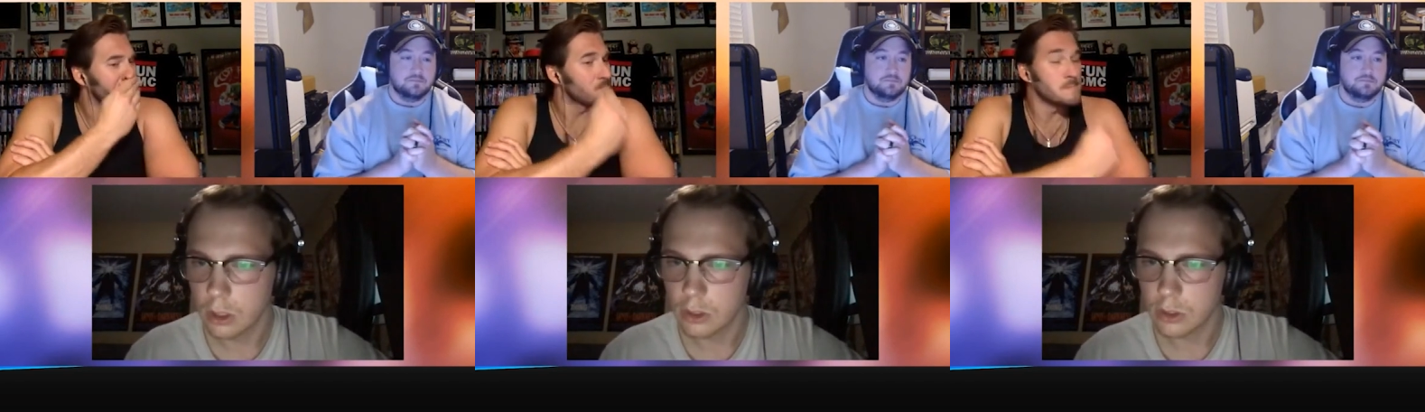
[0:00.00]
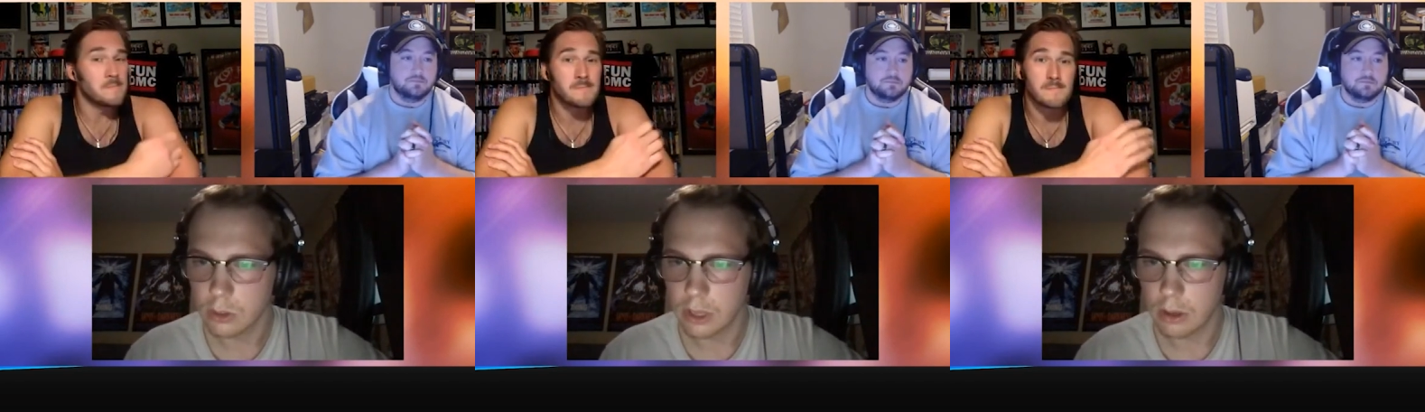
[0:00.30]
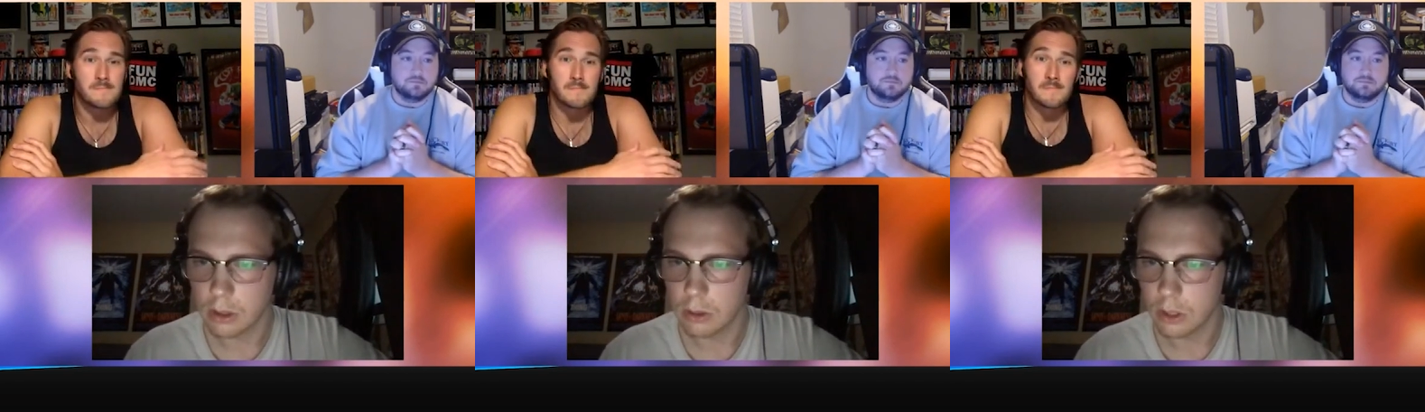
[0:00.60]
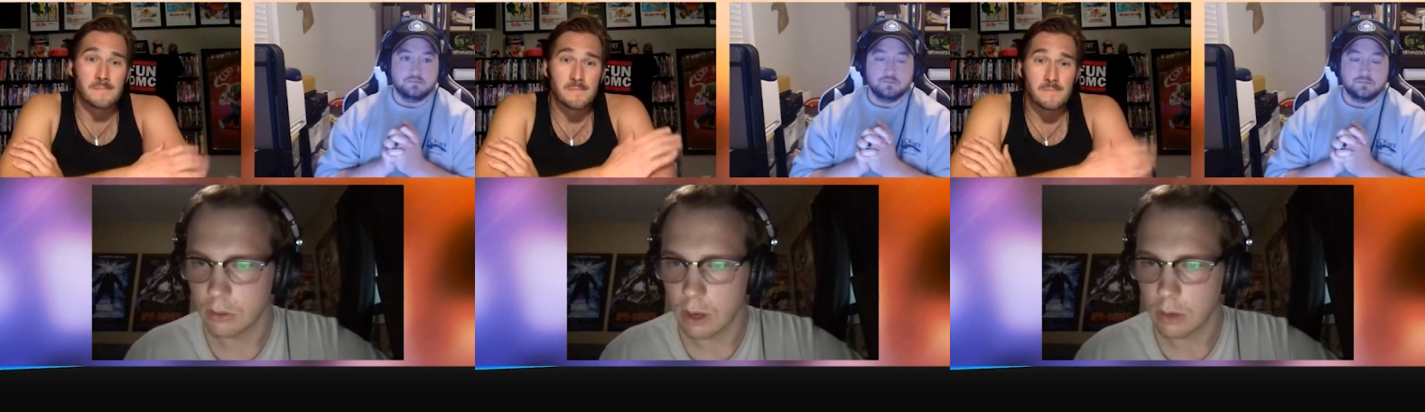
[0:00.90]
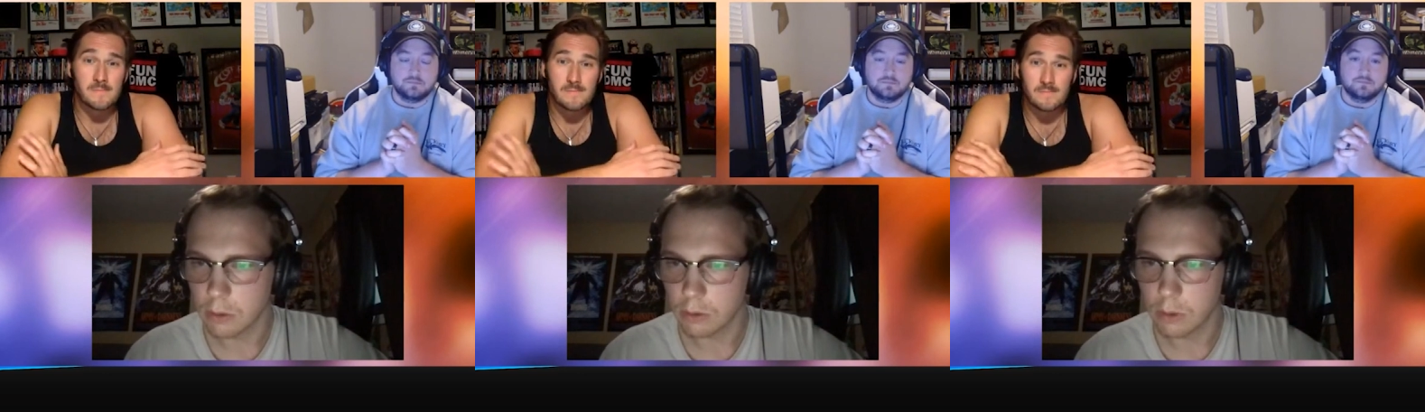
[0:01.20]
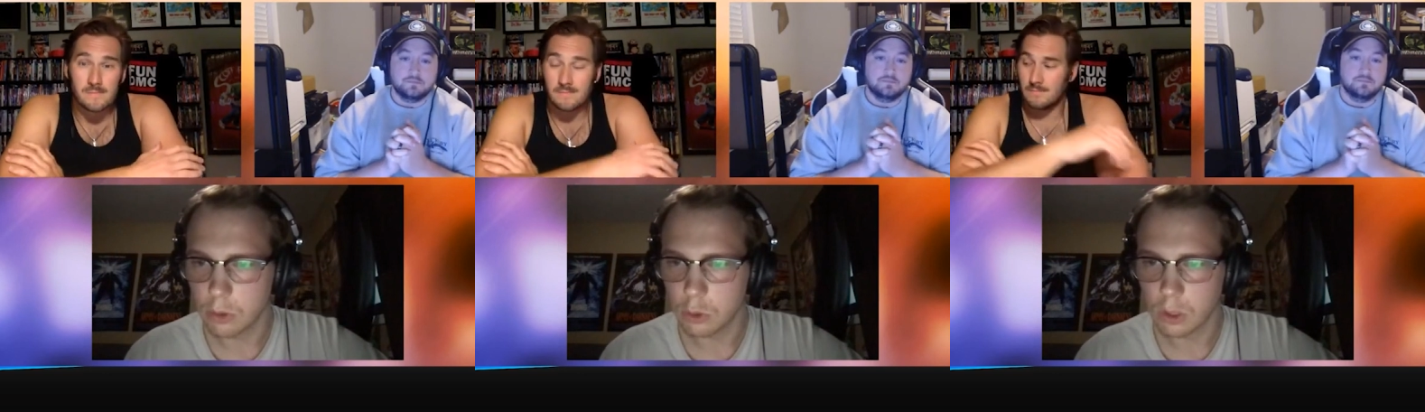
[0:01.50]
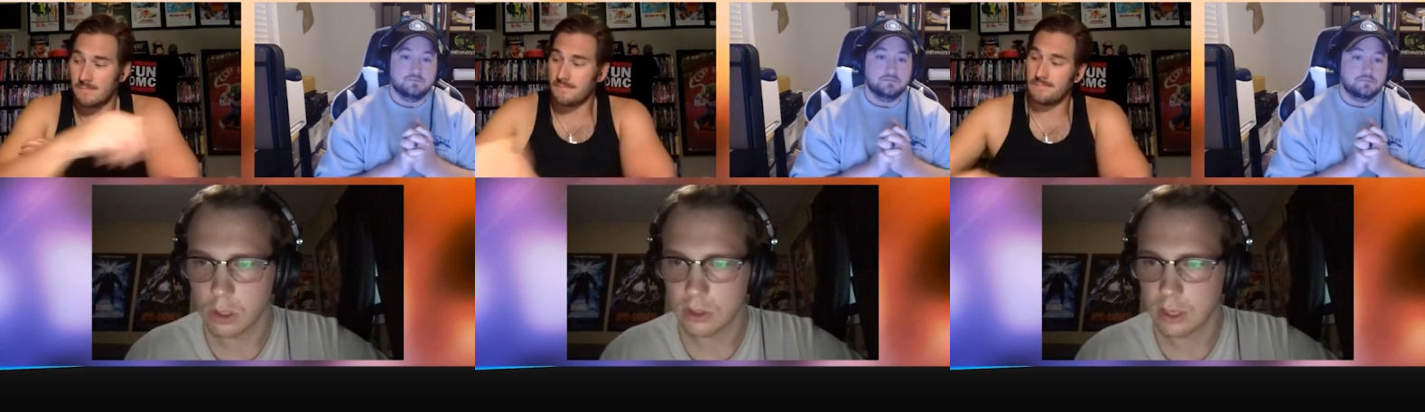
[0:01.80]
Speaker 1: So we'll now go into round number three, which
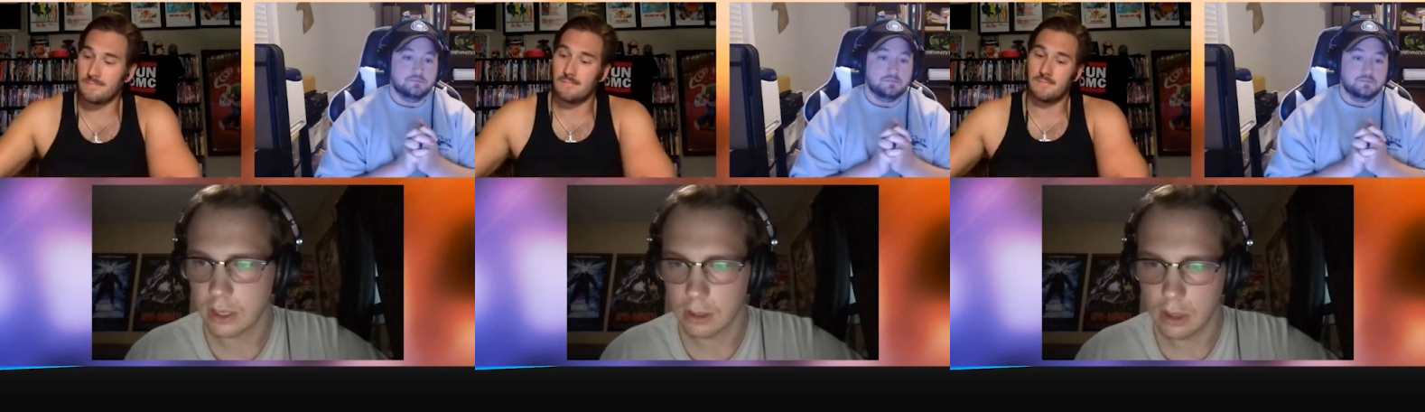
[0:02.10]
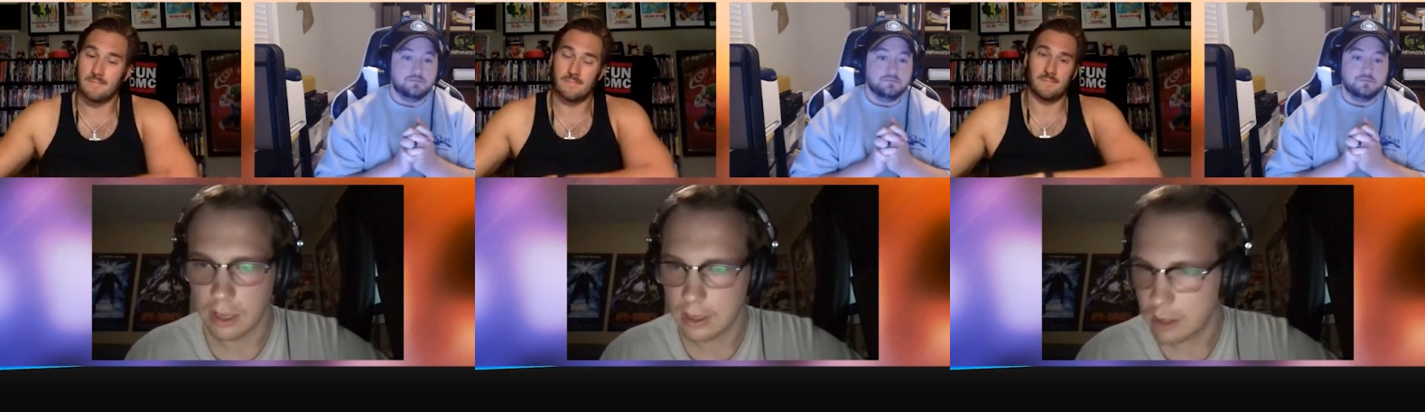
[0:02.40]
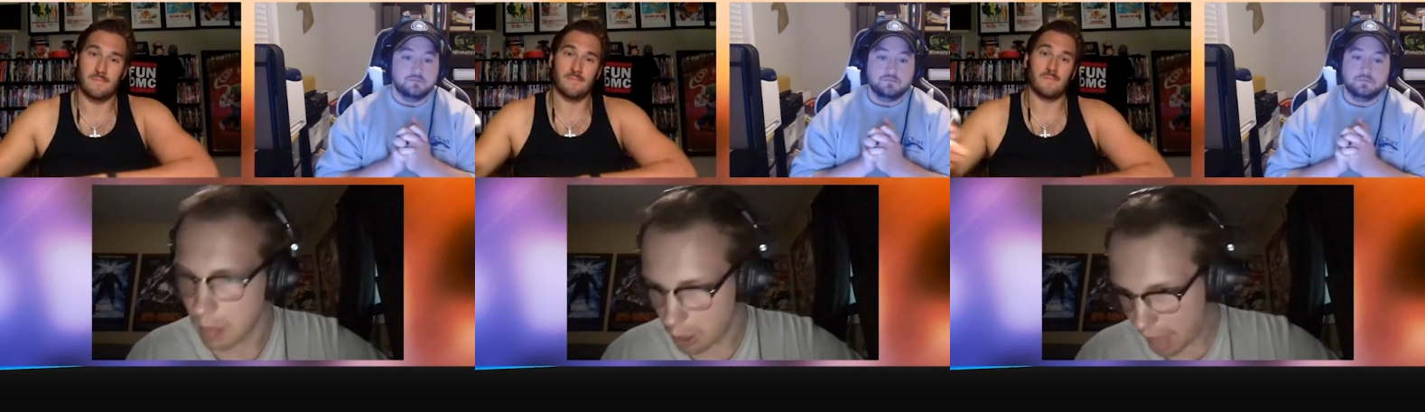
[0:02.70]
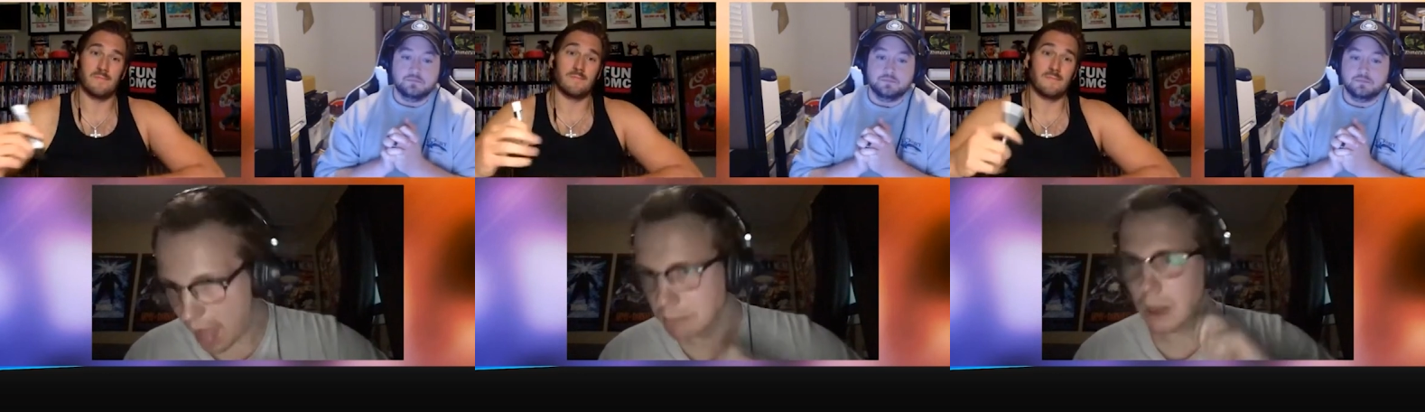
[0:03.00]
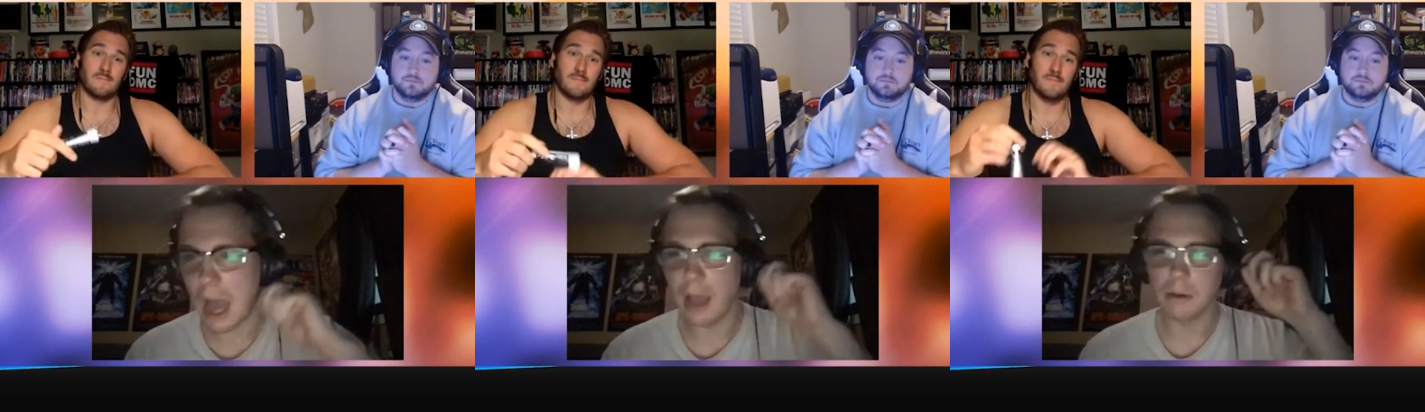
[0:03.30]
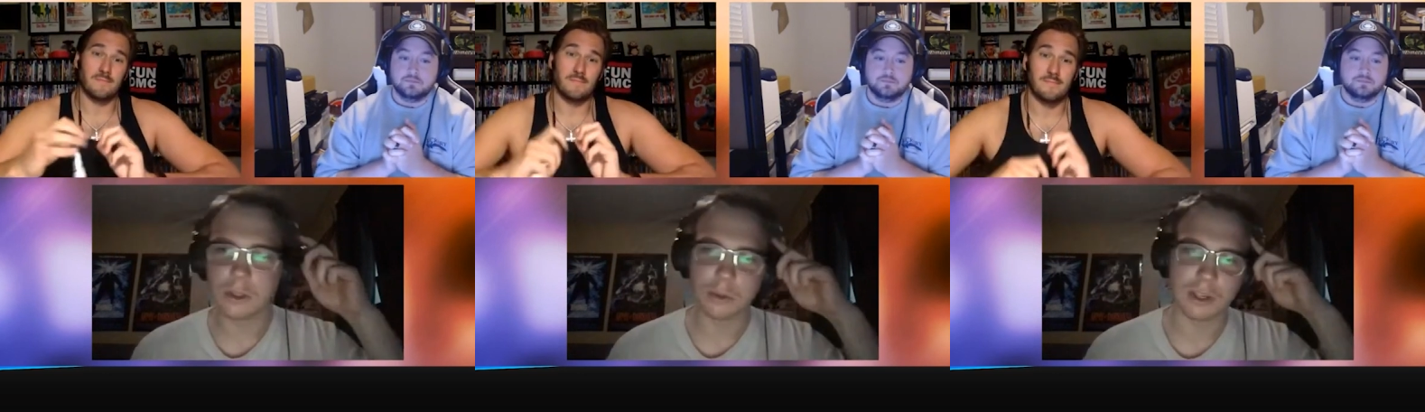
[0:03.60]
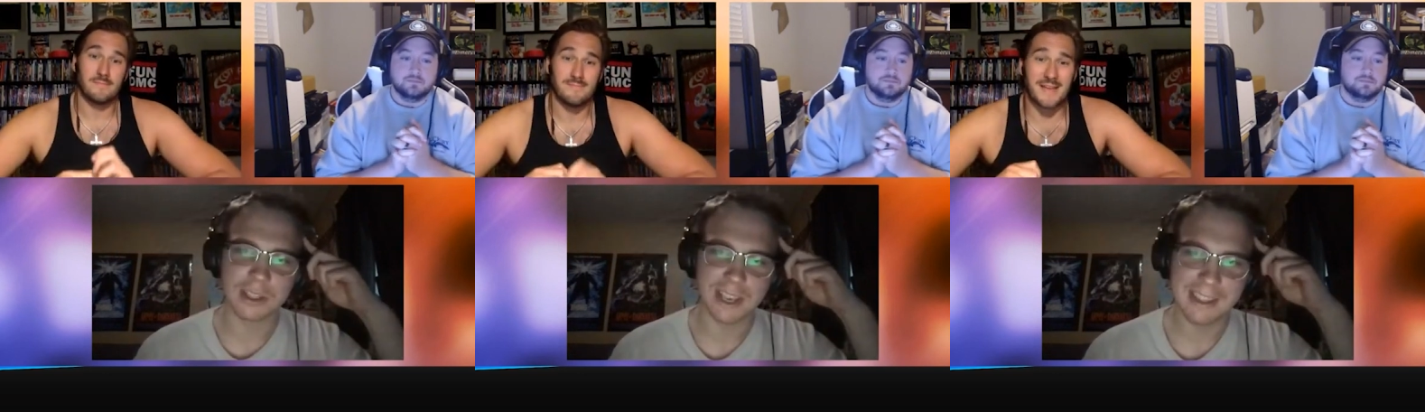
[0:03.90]
works like blah, blah which
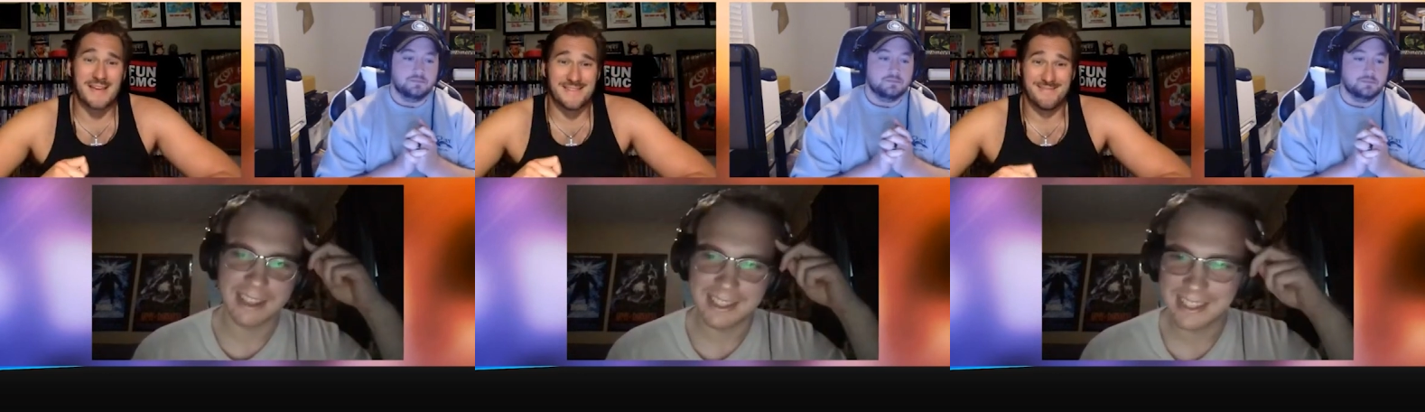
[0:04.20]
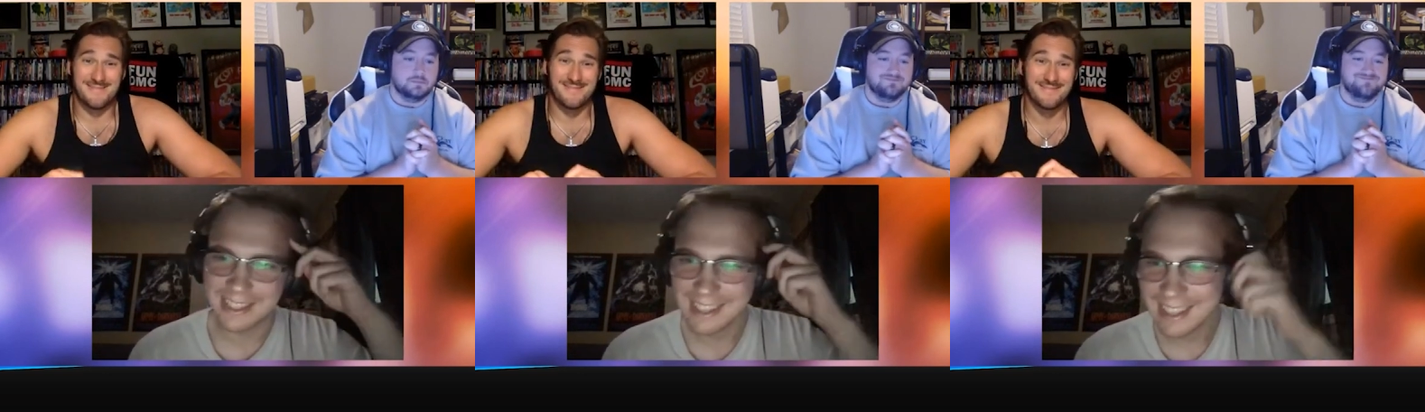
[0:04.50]
works like this.